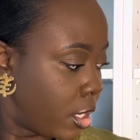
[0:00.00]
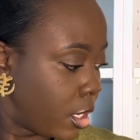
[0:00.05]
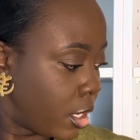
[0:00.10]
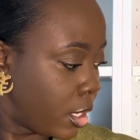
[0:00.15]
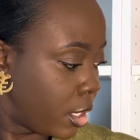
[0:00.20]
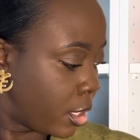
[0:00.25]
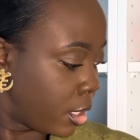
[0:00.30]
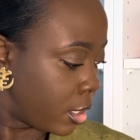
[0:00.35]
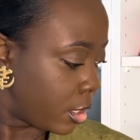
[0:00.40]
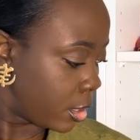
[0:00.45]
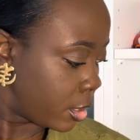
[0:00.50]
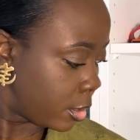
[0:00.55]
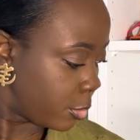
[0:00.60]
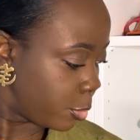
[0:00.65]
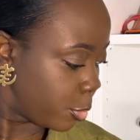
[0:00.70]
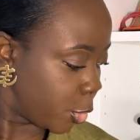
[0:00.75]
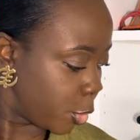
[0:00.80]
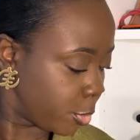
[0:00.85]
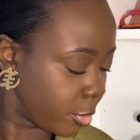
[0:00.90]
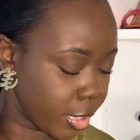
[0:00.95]
me
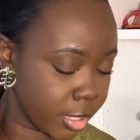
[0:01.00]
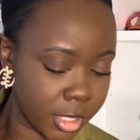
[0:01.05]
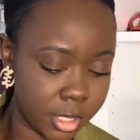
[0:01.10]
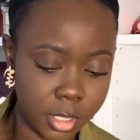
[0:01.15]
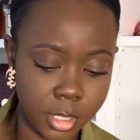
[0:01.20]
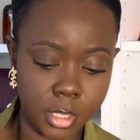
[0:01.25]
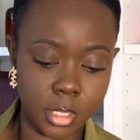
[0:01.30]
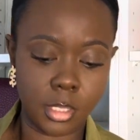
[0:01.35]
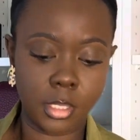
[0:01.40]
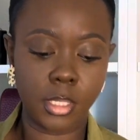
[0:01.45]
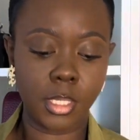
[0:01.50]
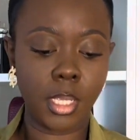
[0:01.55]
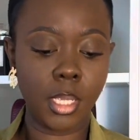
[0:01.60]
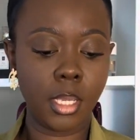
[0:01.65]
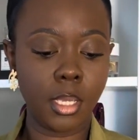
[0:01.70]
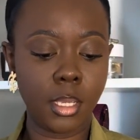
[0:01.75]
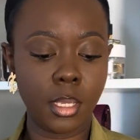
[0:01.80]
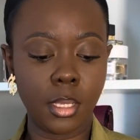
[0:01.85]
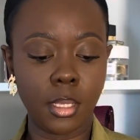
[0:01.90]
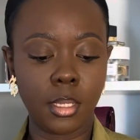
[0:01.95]
put my scissors
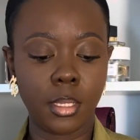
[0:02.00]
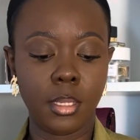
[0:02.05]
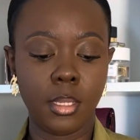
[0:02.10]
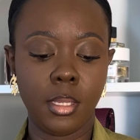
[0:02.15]
here.